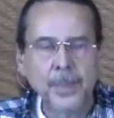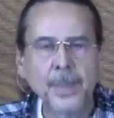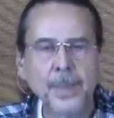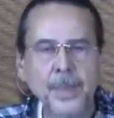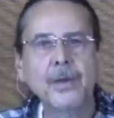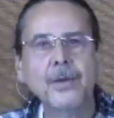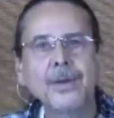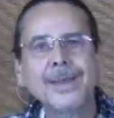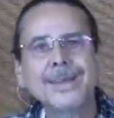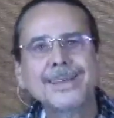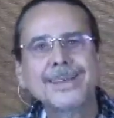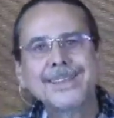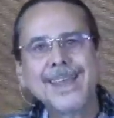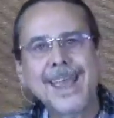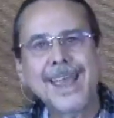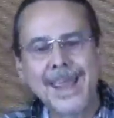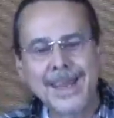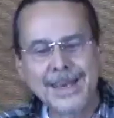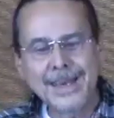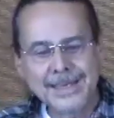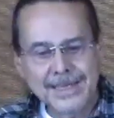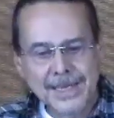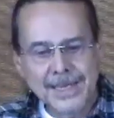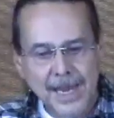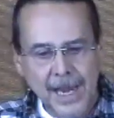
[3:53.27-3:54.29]
there is
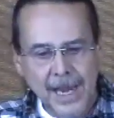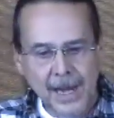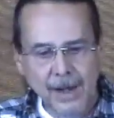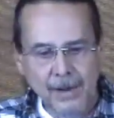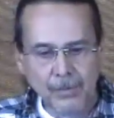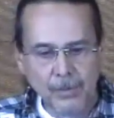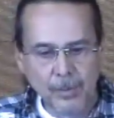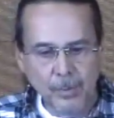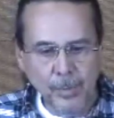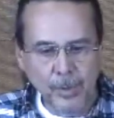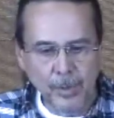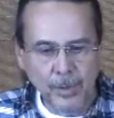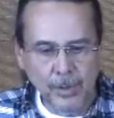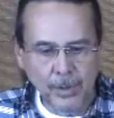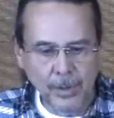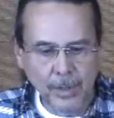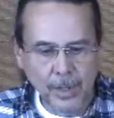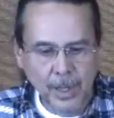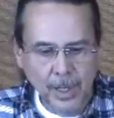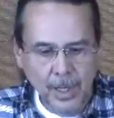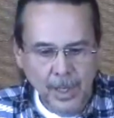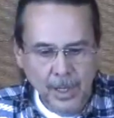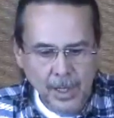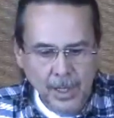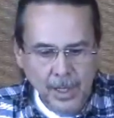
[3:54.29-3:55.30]
a terrible
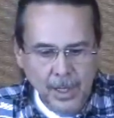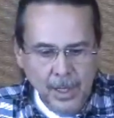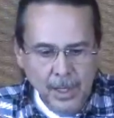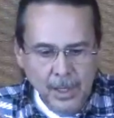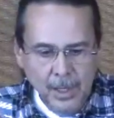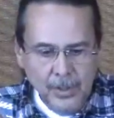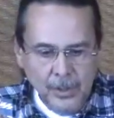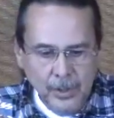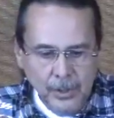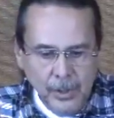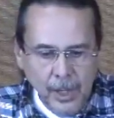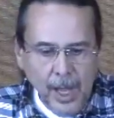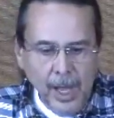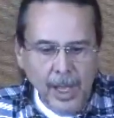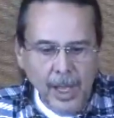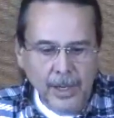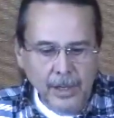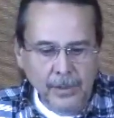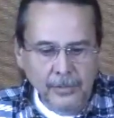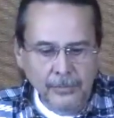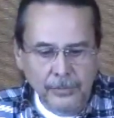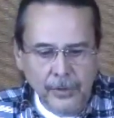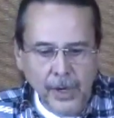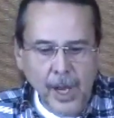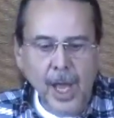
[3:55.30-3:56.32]
lot
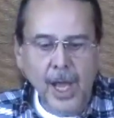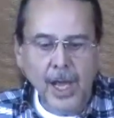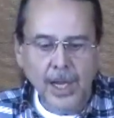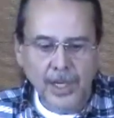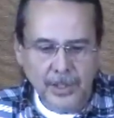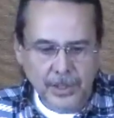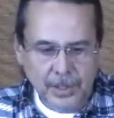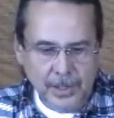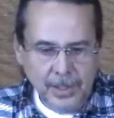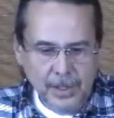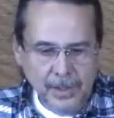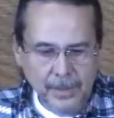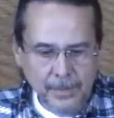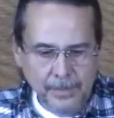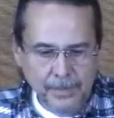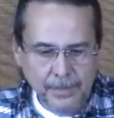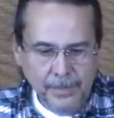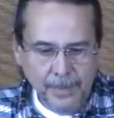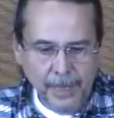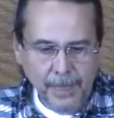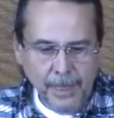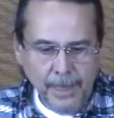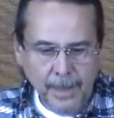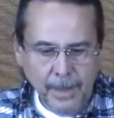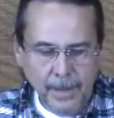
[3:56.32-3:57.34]
of lies
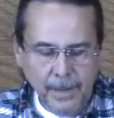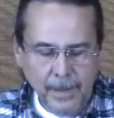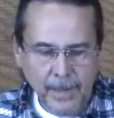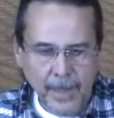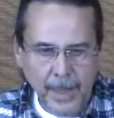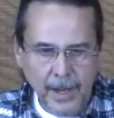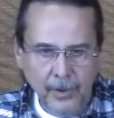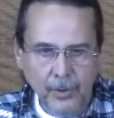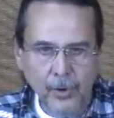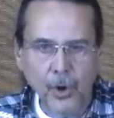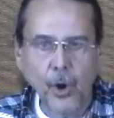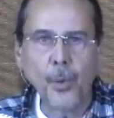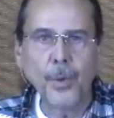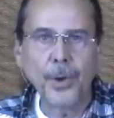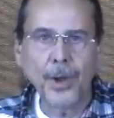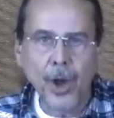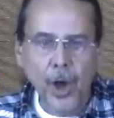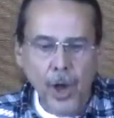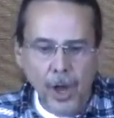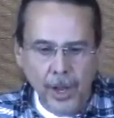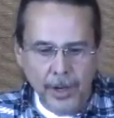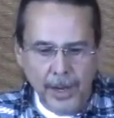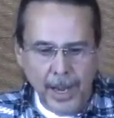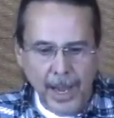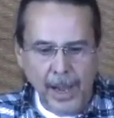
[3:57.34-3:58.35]
that are going
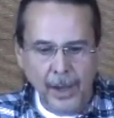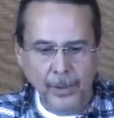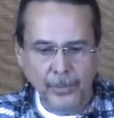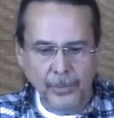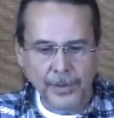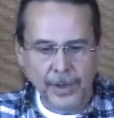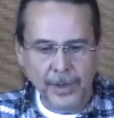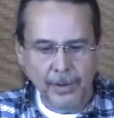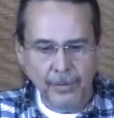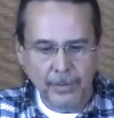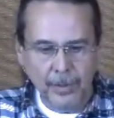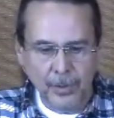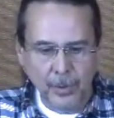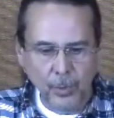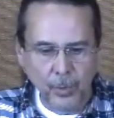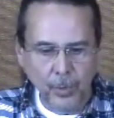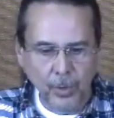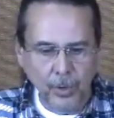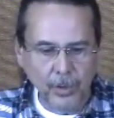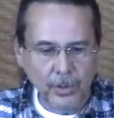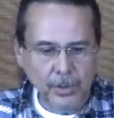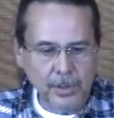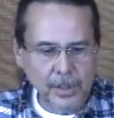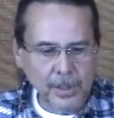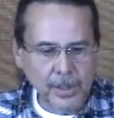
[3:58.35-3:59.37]
on out there in the
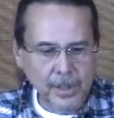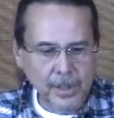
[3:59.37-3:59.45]
world.